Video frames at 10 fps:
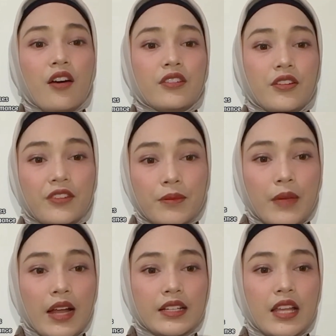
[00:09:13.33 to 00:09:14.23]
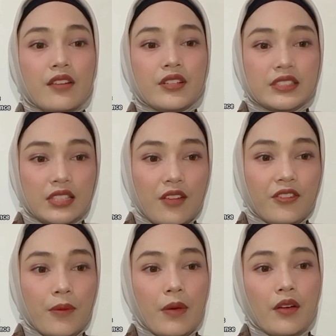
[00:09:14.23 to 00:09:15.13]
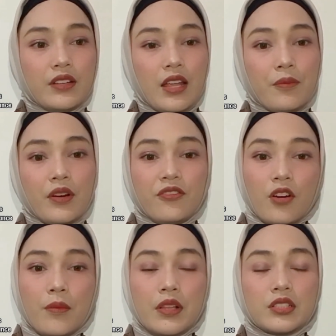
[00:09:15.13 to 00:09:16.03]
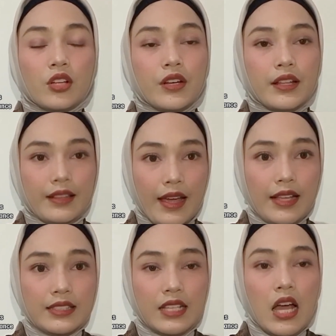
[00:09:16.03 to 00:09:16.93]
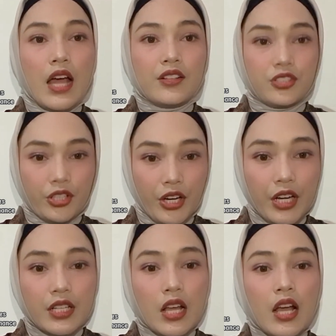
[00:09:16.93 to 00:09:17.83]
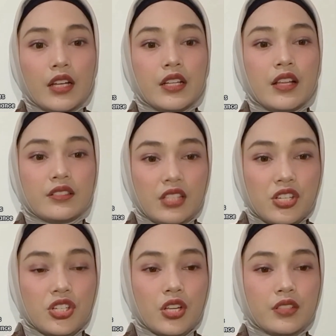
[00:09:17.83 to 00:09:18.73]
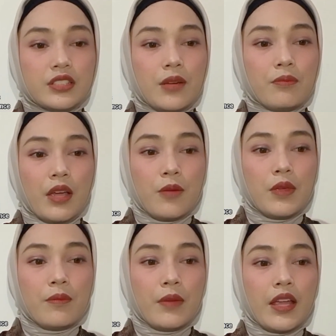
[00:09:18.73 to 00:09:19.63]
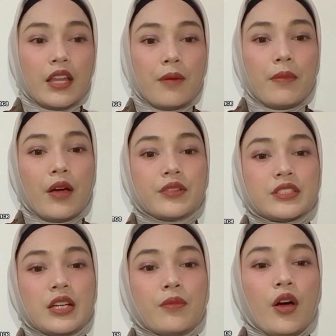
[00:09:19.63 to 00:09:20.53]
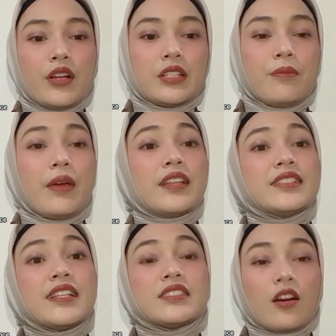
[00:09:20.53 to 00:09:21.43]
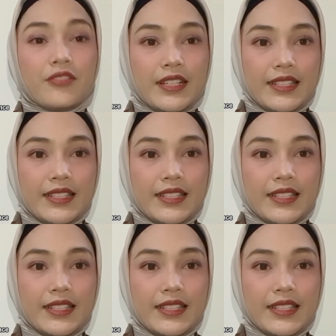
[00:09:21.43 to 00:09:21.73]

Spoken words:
the feedback they receive about their performance on the test, third, the decision that may be made about them on the basis of the